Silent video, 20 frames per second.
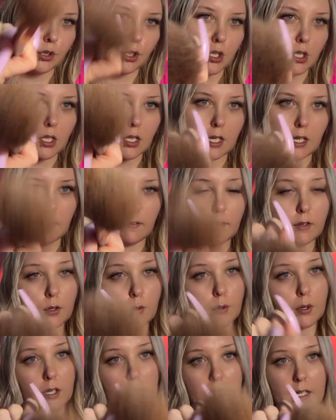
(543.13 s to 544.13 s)
Just give you
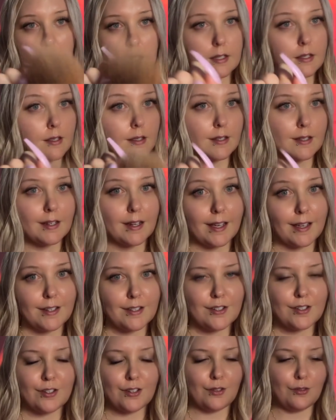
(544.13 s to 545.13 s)
a nice
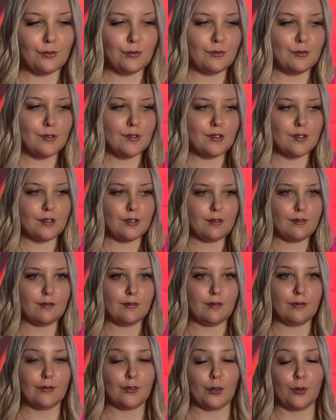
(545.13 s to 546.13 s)
snatch nose,
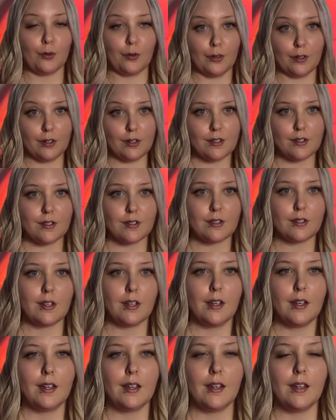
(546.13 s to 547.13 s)
of course.
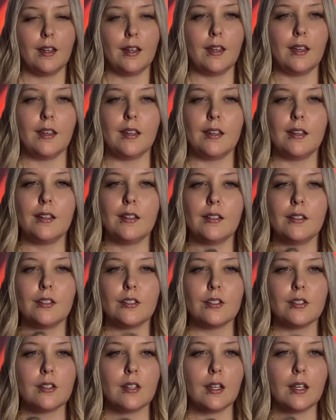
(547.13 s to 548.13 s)
And
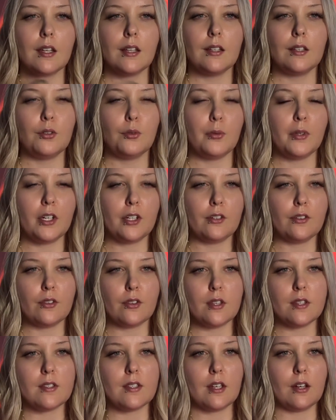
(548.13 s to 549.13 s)
just like a little bit under
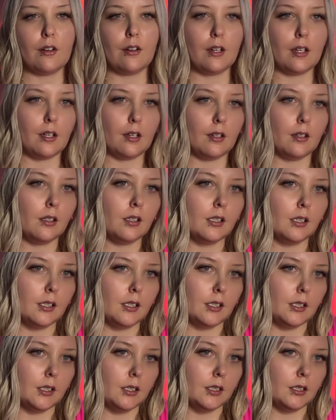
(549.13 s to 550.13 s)
this area,
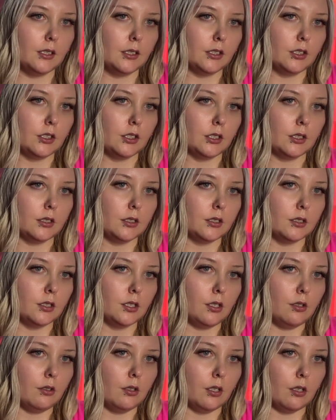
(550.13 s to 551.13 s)
just,
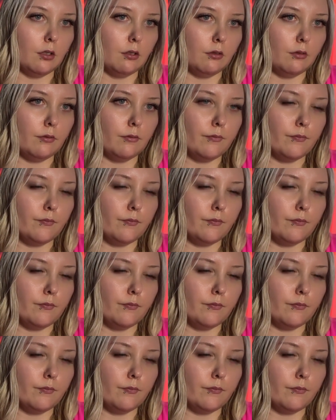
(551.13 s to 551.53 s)
you know,